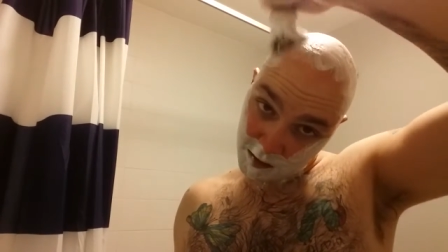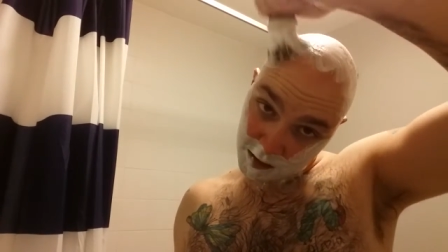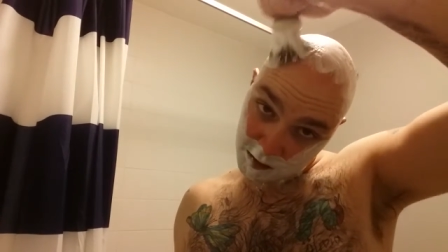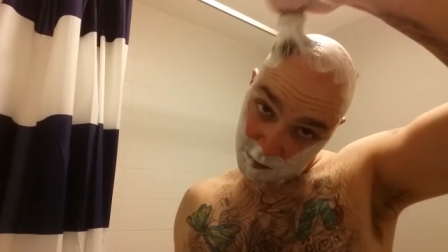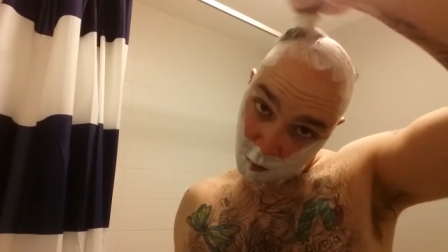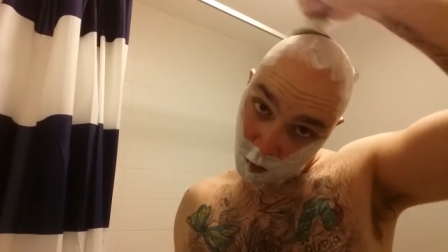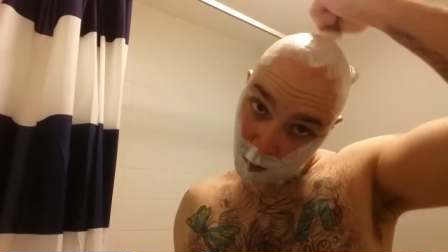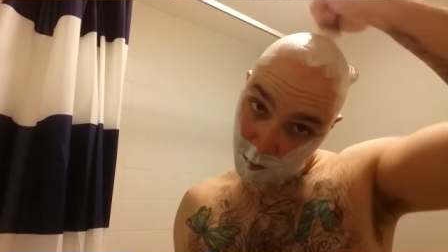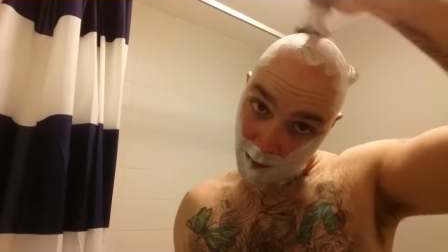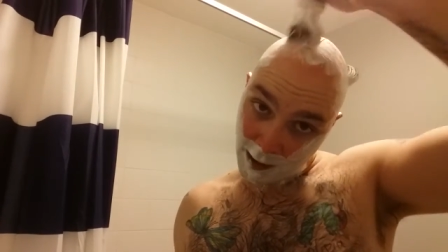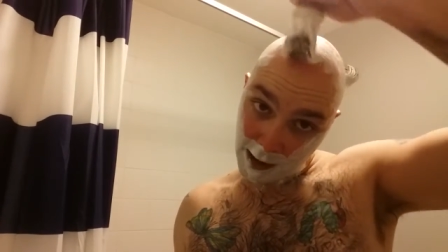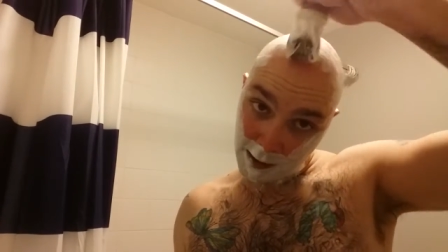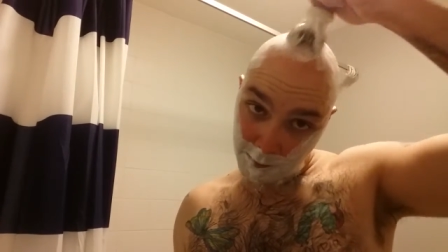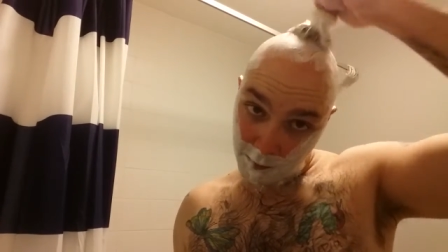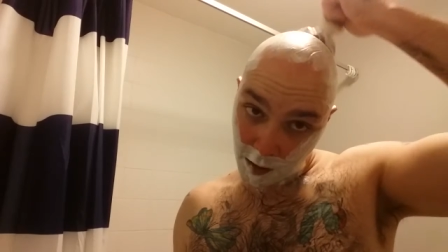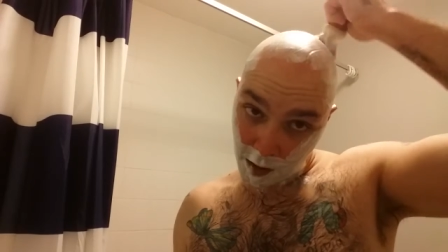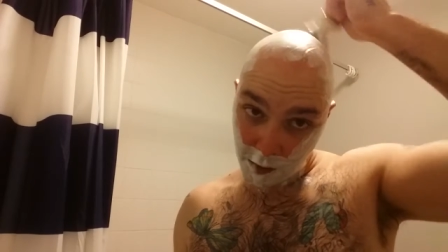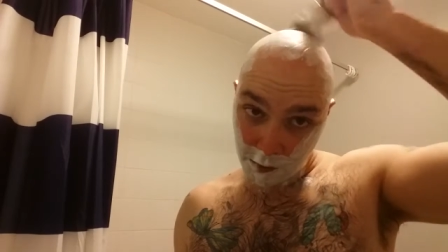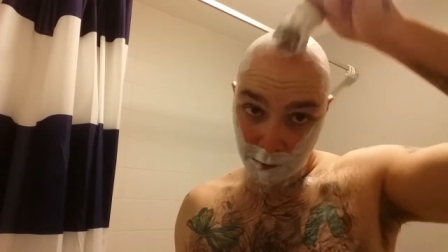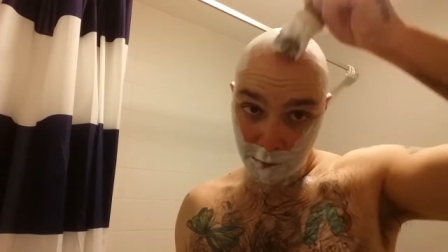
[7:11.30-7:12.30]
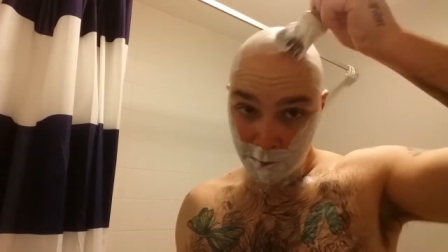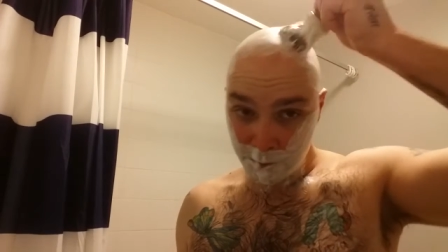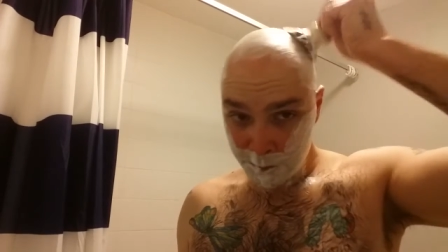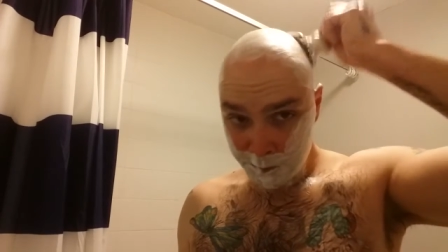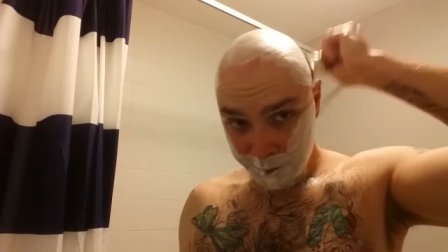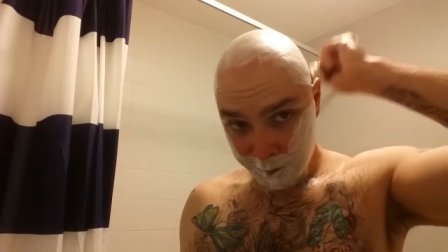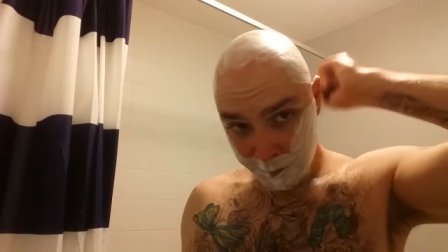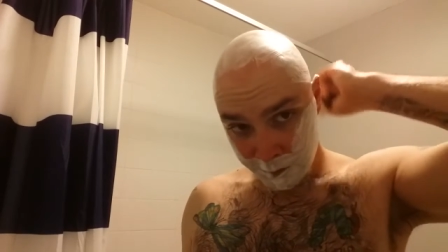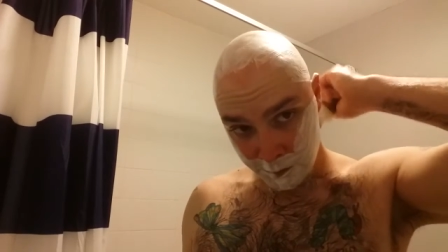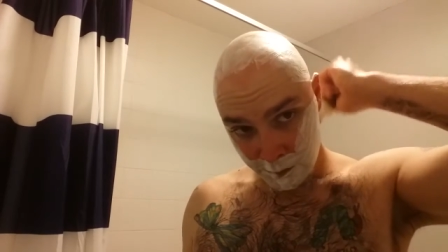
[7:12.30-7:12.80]
there's more backbone.
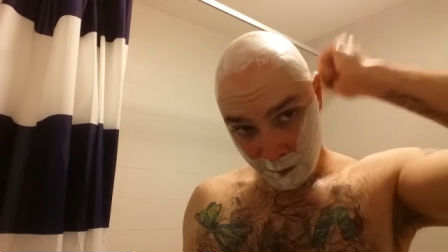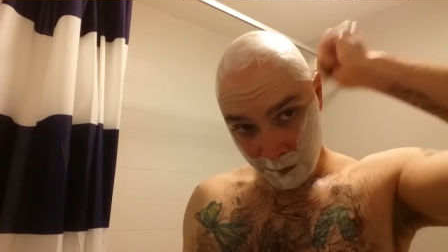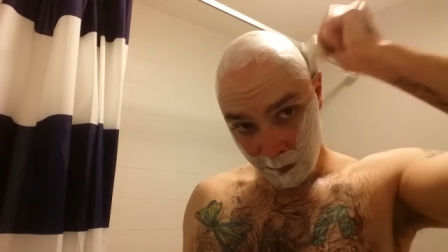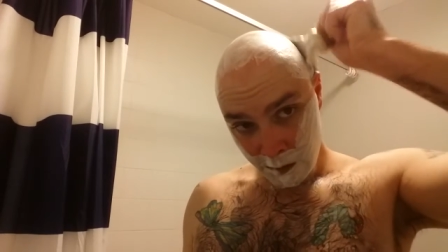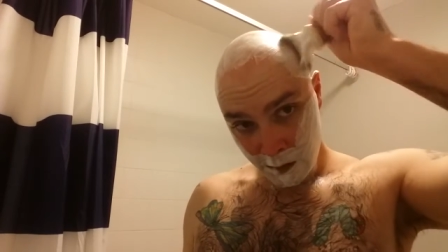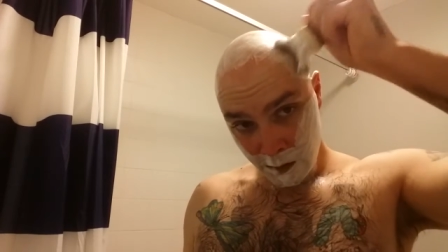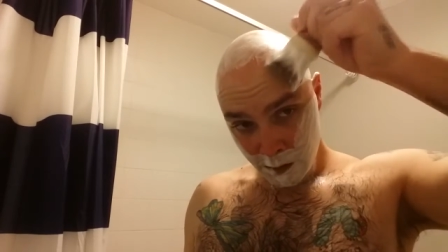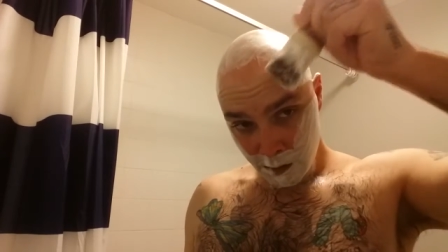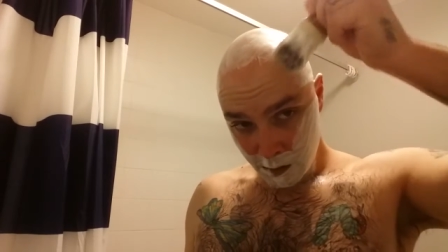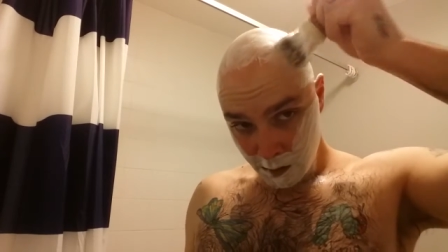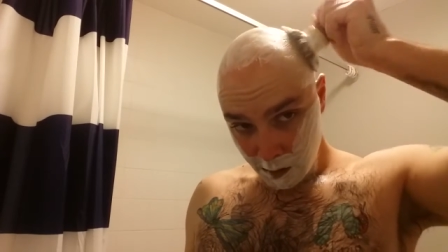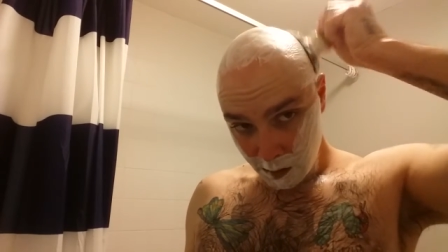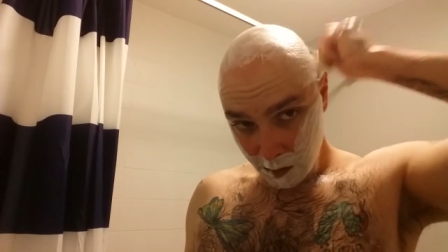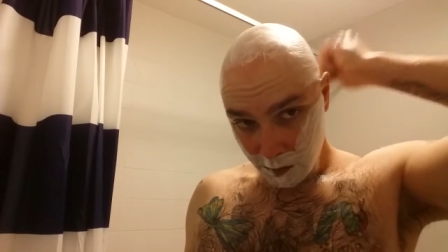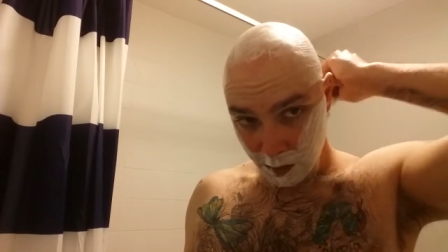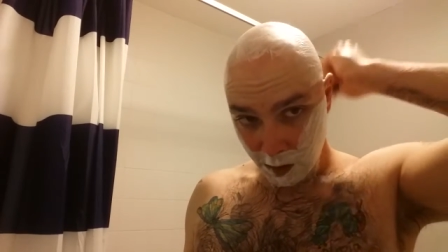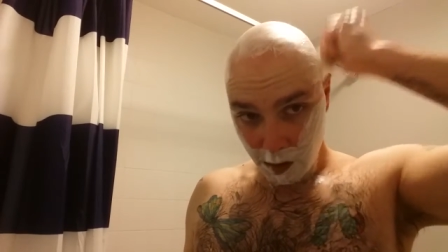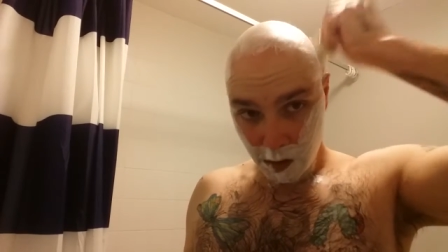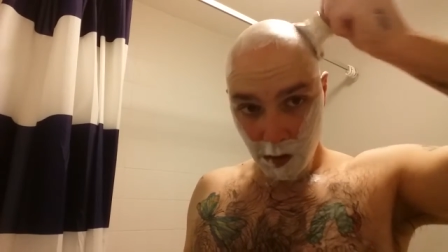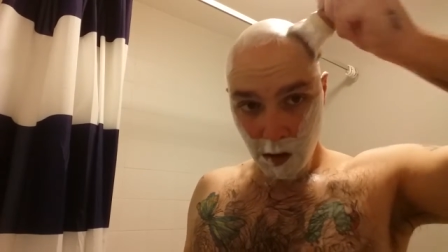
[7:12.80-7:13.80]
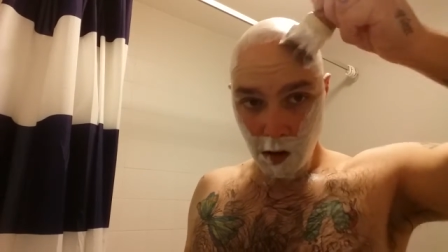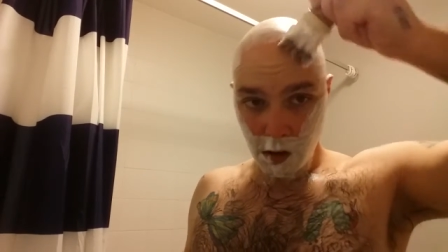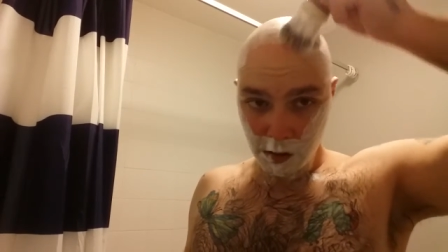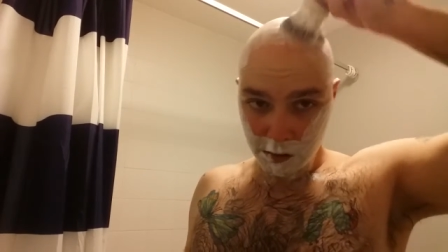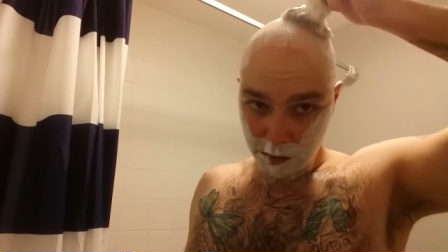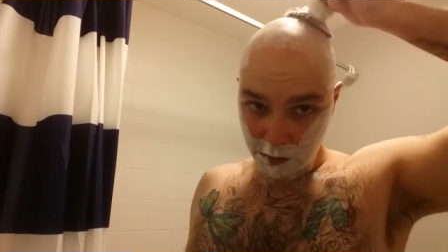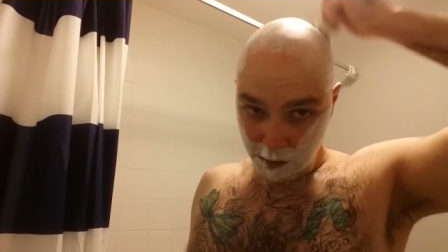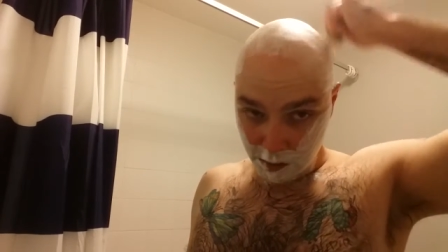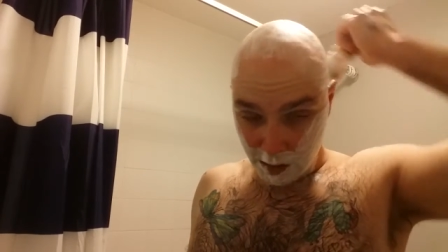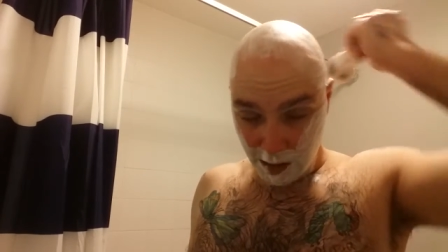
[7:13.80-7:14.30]

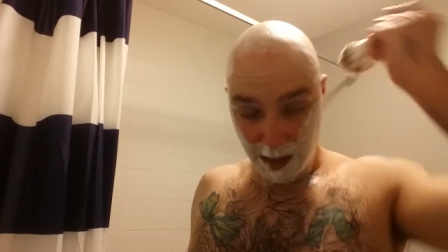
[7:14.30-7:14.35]
Not,